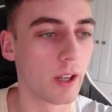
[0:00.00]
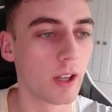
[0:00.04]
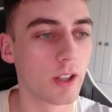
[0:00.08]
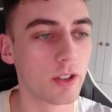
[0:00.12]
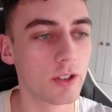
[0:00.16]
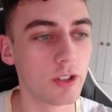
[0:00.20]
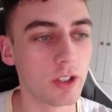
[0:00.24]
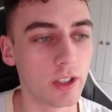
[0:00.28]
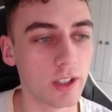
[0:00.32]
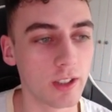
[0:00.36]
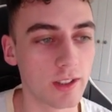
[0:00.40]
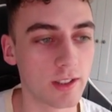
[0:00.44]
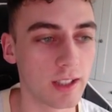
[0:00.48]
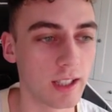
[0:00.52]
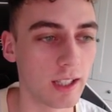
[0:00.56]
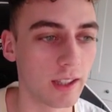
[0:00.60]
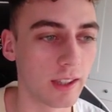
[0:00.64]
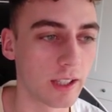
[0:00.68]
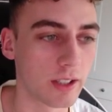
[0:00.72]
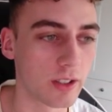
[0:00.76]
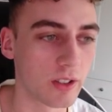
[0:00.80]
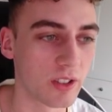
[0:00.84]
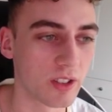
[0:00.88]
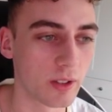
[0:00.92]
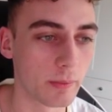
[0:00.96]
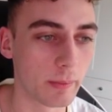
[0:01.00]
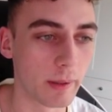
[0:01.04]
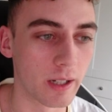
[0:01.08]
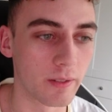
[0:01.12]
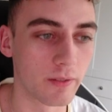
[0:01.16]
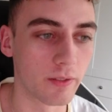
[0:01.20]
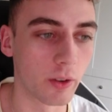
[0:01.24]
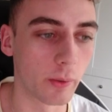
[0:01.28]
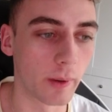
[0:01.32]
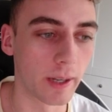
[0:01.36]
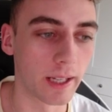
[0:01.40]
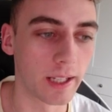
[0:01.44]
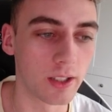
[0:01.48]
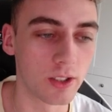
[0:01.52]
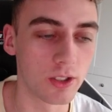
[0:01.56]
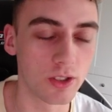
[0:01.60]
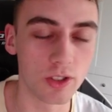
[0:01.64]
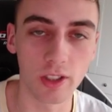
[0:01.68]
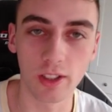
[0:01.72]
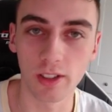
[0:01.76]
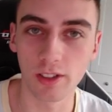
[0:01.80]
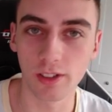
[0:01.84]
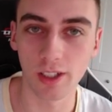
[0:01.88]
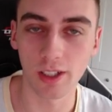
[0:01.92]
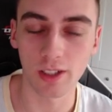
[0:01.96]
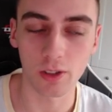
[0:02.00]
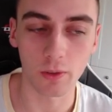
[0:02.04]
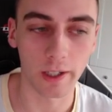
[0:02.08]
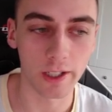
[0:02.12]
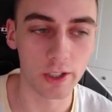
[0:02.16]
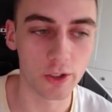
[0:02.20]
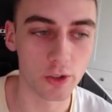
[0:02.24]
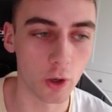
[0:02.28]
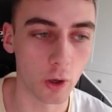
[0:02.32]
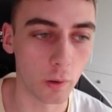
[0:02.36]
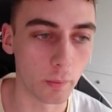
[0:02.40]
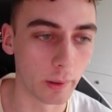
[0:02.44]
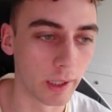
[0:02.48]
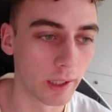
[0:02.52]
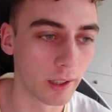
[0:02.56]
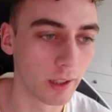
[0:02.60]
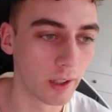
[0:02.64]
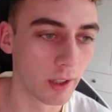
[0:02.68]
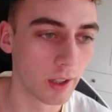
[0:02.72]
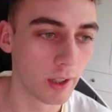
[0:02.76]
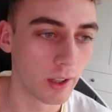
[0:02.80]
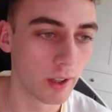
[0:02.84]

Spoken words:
So you can see this is a bit of a range, you can see it's quite choppy.